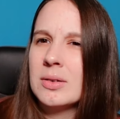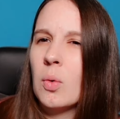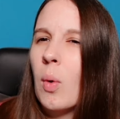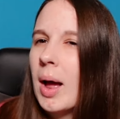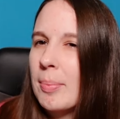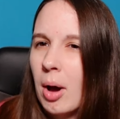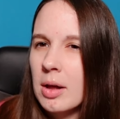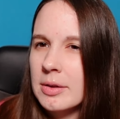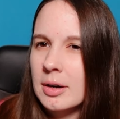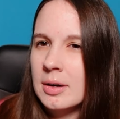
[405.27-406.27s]
why
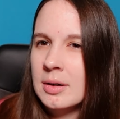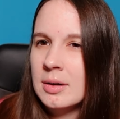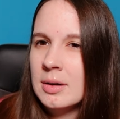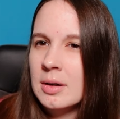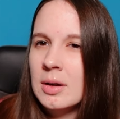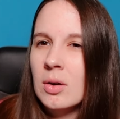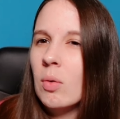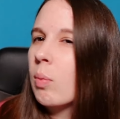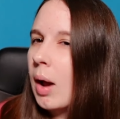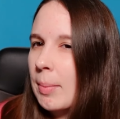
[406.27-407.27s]
bother?
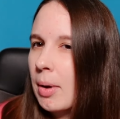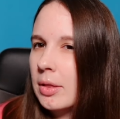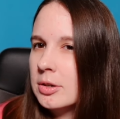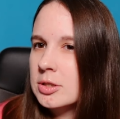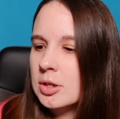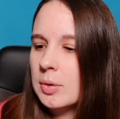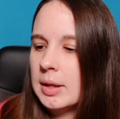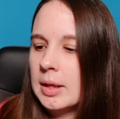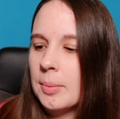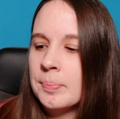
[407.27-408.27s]
Why bother
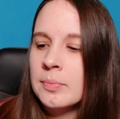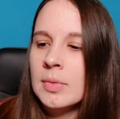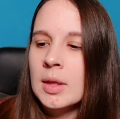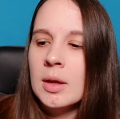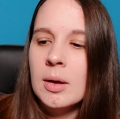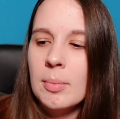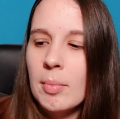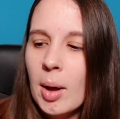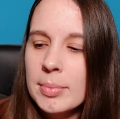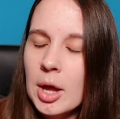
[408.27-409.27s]
suing them?
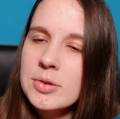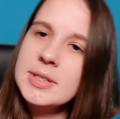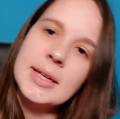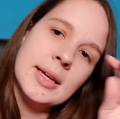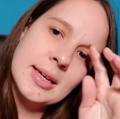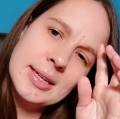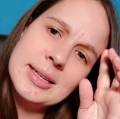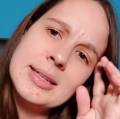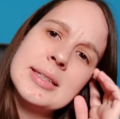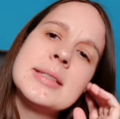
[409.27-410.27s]
Momcozy
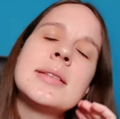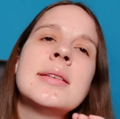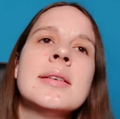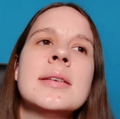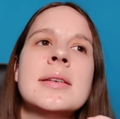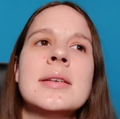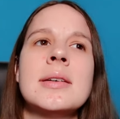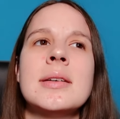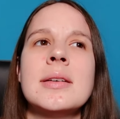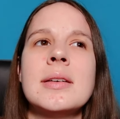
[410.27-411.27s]
is
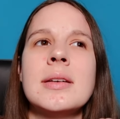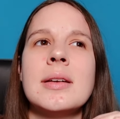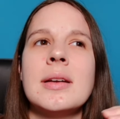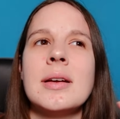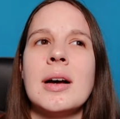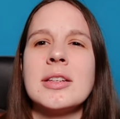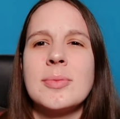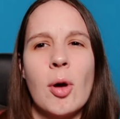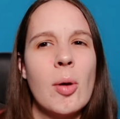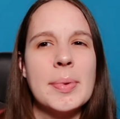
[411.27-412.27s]
a
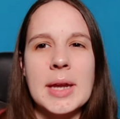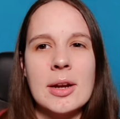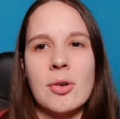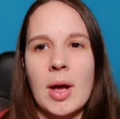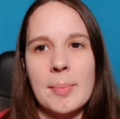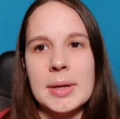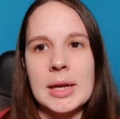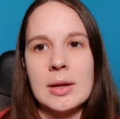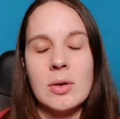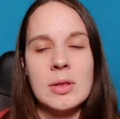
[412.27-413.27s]
small potato
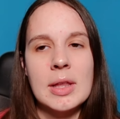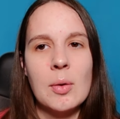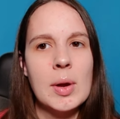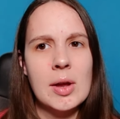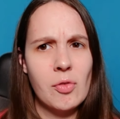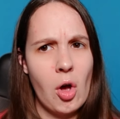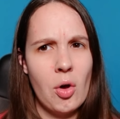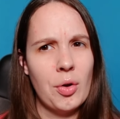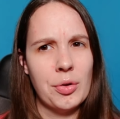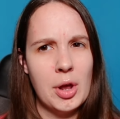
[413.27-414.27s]
company that we've
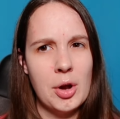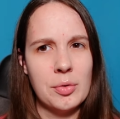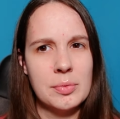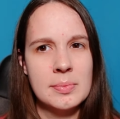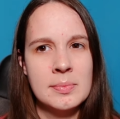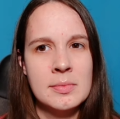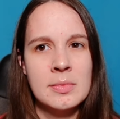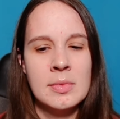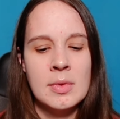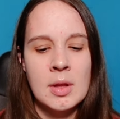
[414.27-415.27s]
all known.
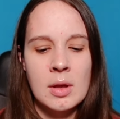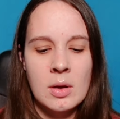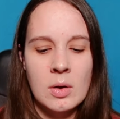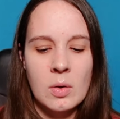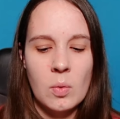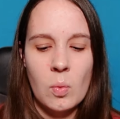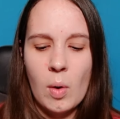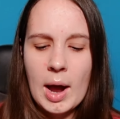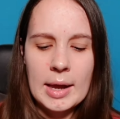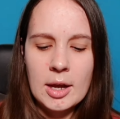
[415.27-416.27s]

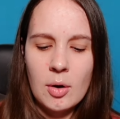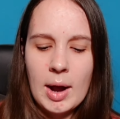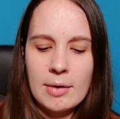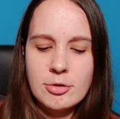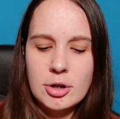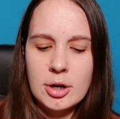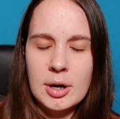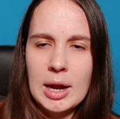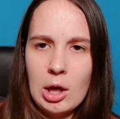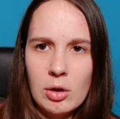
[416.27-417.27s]
Why go
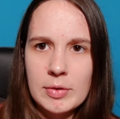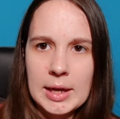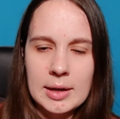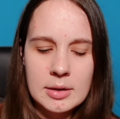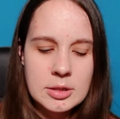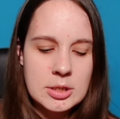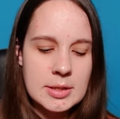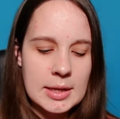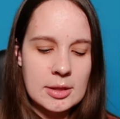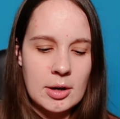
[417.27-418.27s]
after LV? Just
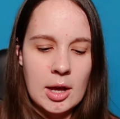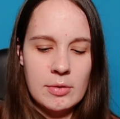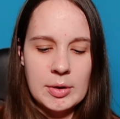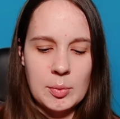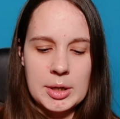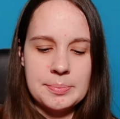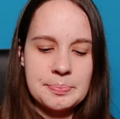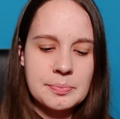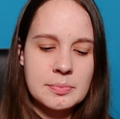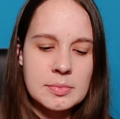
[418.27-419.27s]
like their LV one.
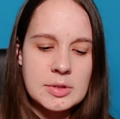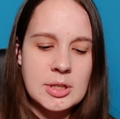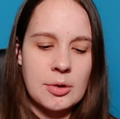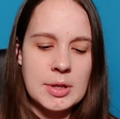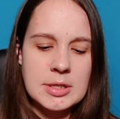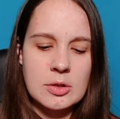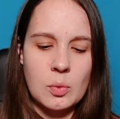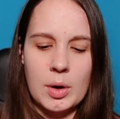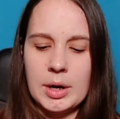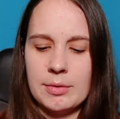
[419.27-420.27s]
So this is
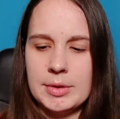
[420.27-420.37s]
one of